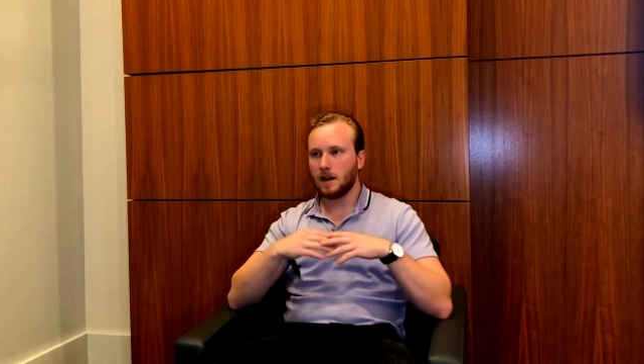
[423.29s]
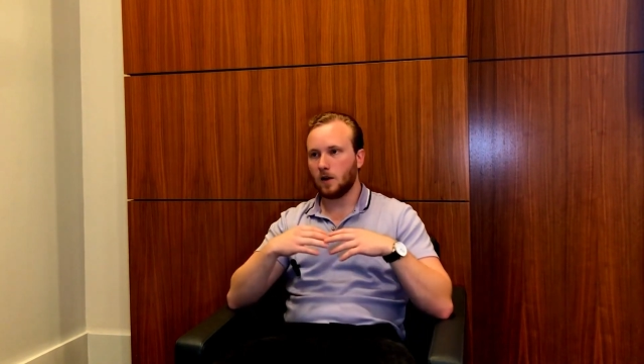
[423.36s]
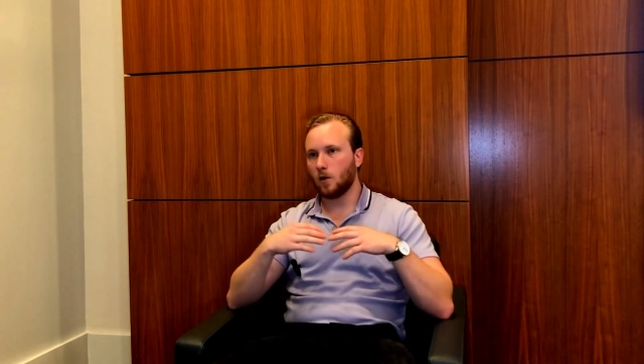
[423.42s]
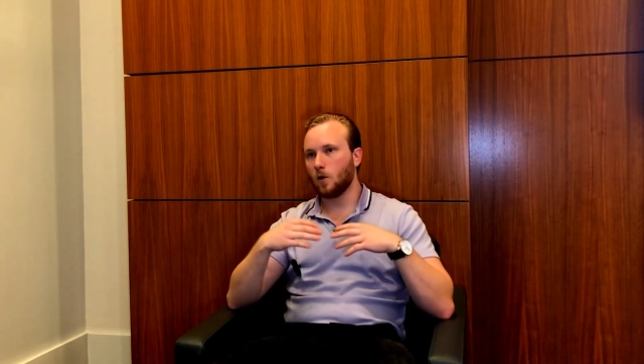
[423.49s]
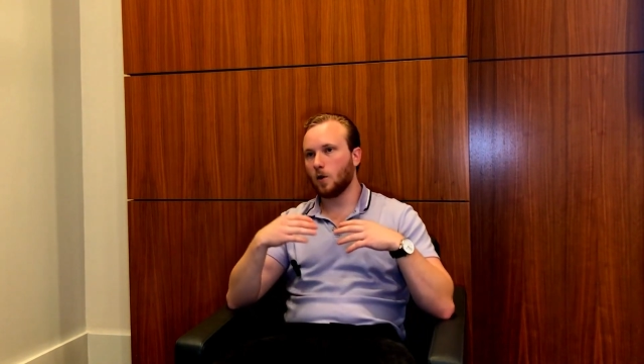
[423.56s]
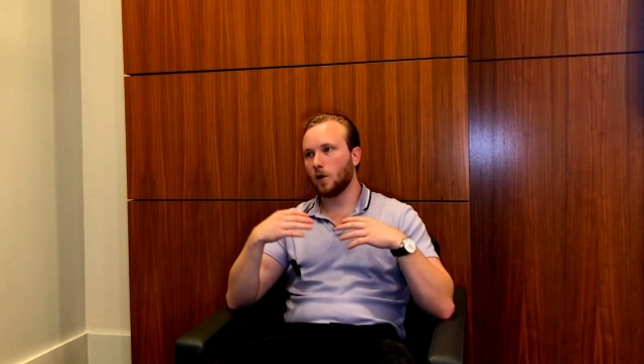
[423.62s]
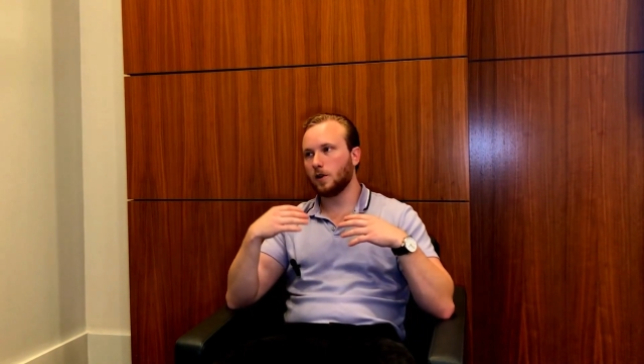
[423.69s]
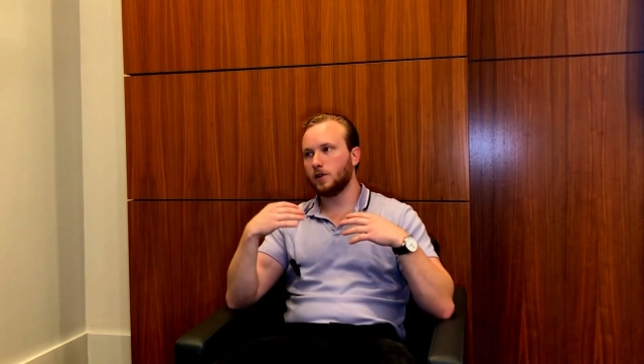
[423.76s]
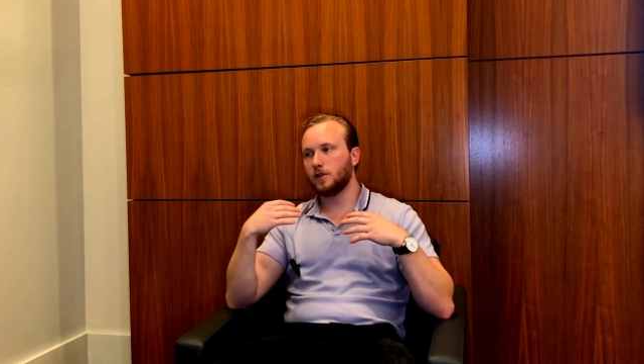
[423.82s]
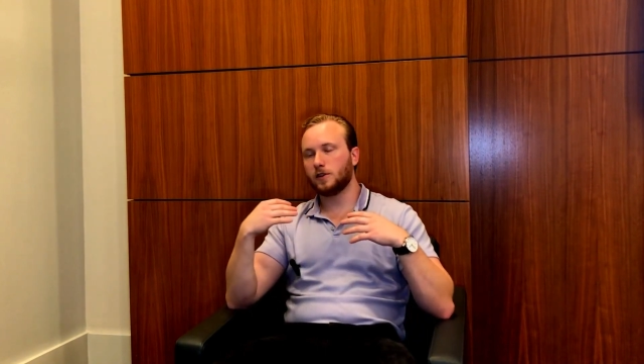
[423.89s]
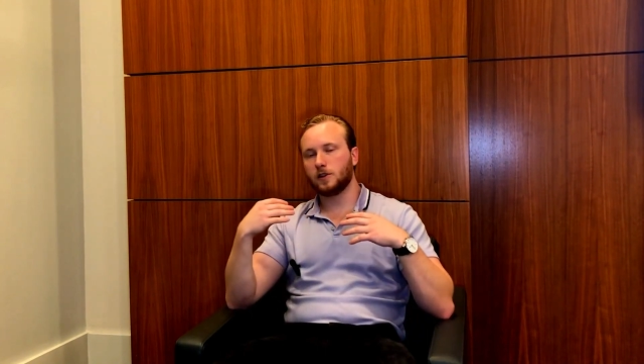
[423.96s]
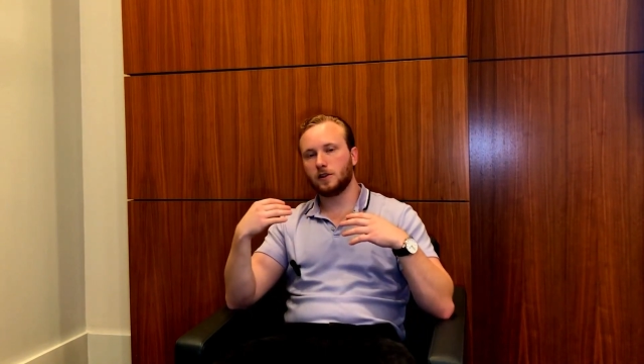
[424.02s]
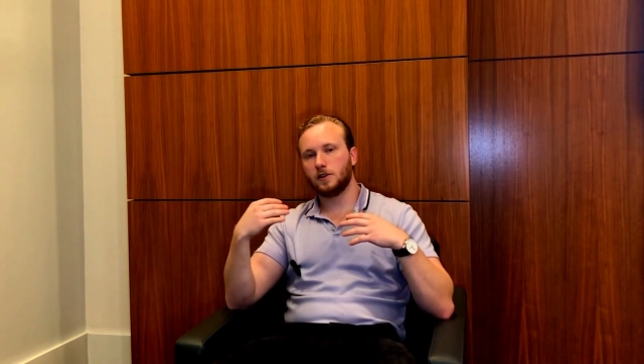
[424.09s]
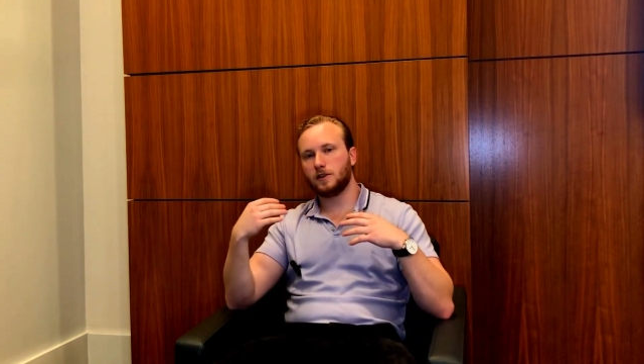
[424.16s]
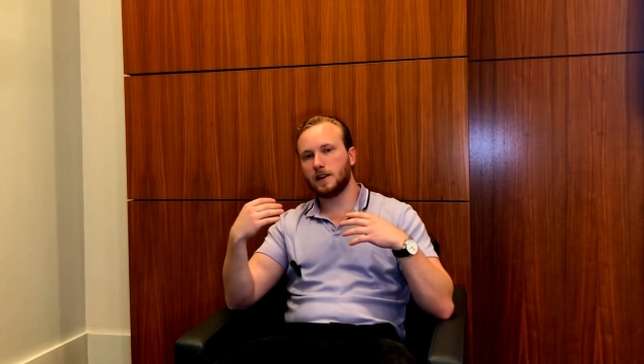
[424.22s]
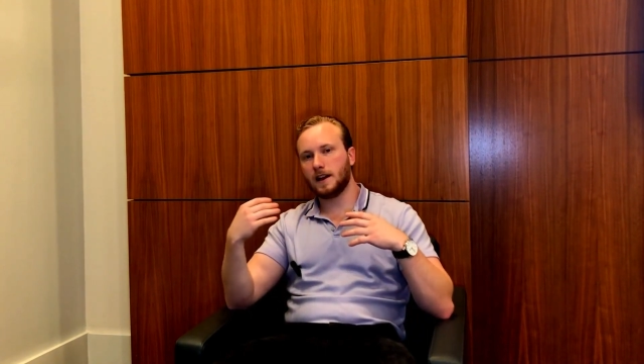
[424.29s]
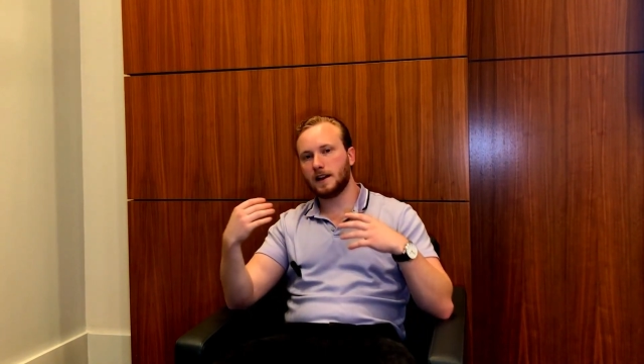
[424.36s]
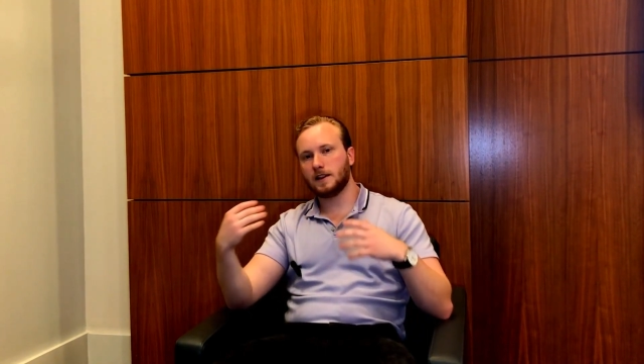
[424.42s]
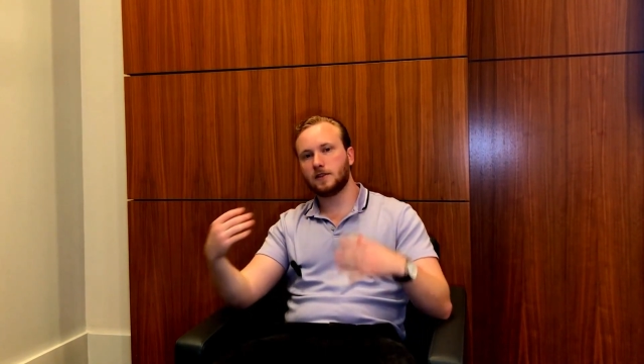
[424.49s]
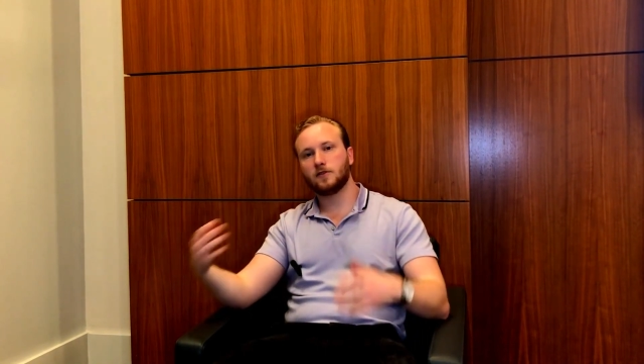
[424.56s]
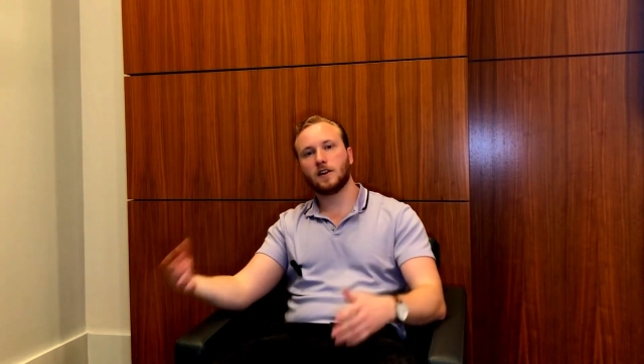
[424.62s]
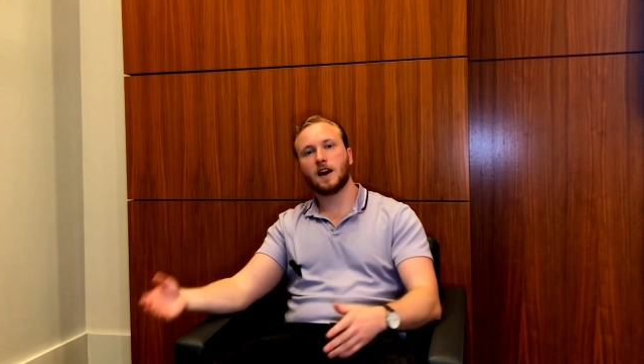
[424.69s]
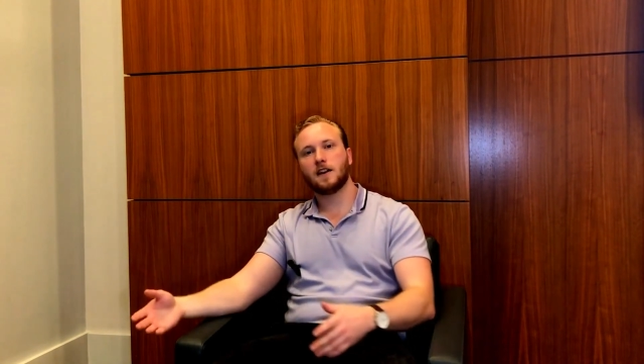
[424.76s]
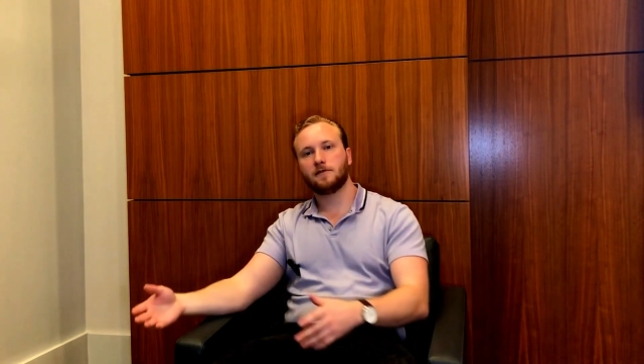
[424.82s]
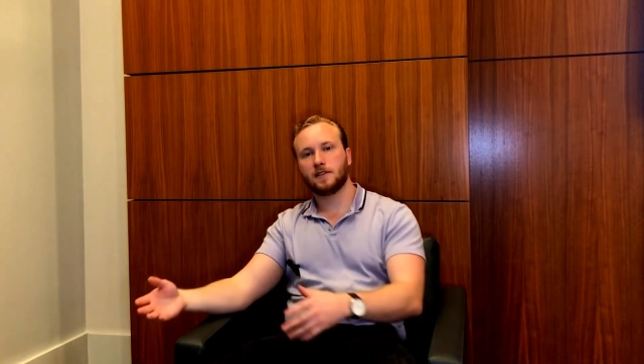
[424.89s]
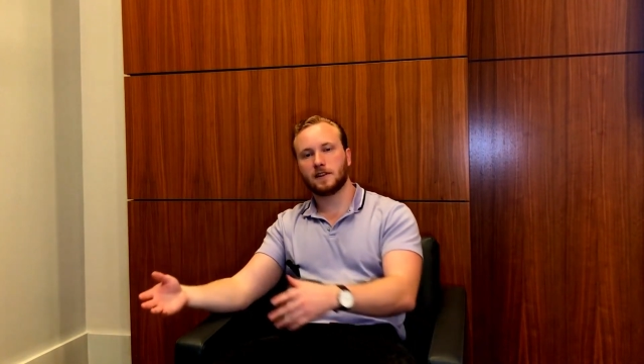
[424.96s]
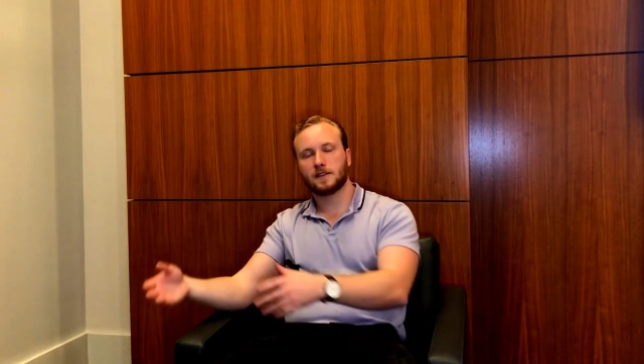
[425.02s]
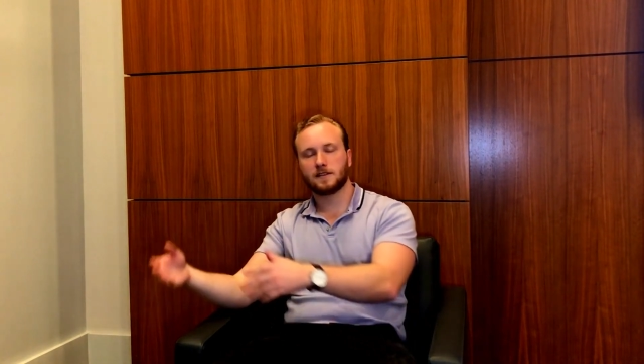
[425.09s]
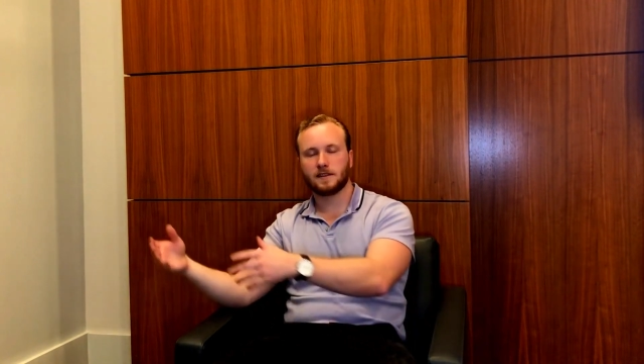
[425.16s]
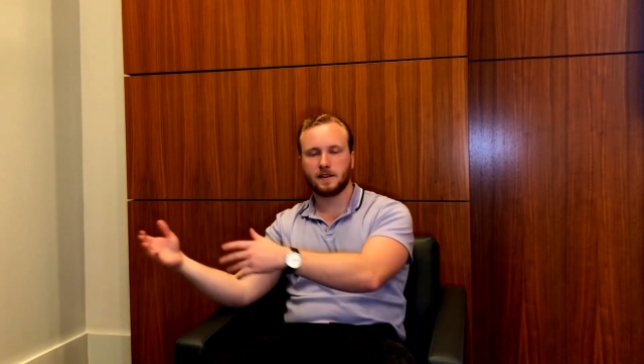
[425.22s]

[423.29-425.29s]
Or you could take graphics